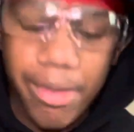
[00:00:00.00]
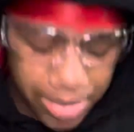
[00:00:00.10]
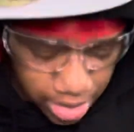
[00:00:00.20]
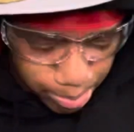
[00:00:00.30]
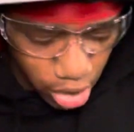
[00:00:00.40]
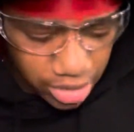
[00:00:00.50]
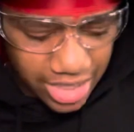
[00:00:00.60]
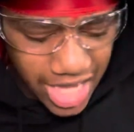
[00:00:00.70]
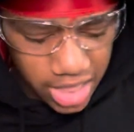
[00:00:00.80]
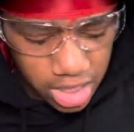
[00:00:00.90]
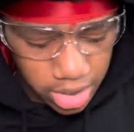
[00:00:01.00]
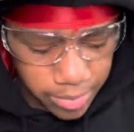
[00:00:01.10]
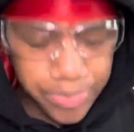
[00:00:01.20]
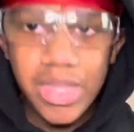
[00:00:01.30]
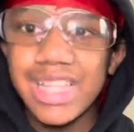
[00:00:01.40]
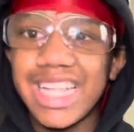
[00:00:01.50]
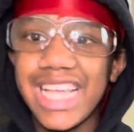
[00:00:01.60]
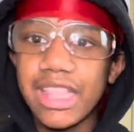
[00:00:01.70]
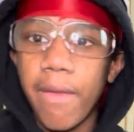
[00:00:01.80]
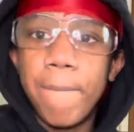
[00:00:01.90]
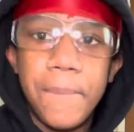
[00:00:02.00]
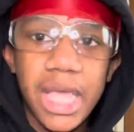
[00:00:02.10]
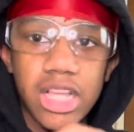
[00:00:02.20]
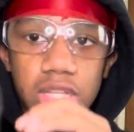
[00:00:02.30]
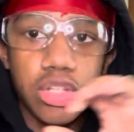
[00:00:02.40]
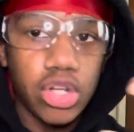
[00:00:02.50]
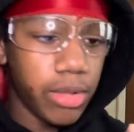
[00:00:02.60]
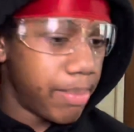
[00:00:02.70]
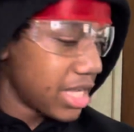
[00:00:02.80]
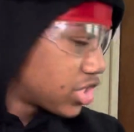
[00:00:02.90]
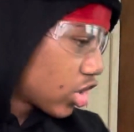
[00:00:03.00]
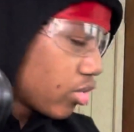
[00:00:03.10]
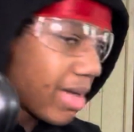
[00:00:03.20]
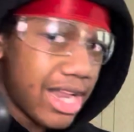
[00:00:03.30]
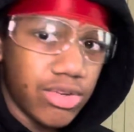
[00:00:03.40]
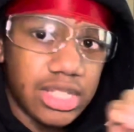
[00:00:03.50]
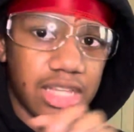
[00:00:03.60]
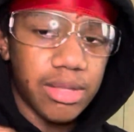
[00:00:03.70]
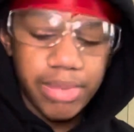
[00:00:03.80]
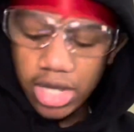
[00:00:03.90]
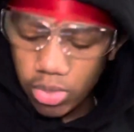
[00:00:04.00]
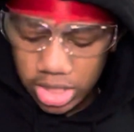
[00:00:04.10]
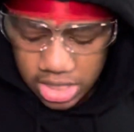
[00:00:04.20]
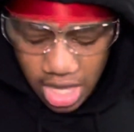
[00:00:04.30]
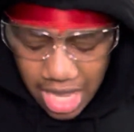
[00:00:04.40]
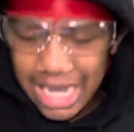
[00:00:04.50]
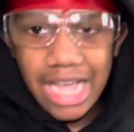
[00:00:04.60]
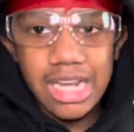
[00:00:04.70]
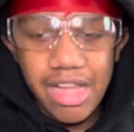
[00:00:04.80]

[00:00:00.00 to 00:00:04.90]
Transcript: but bro, they take the big, you know, the big circle batteries, like the bigger ones, and I cannot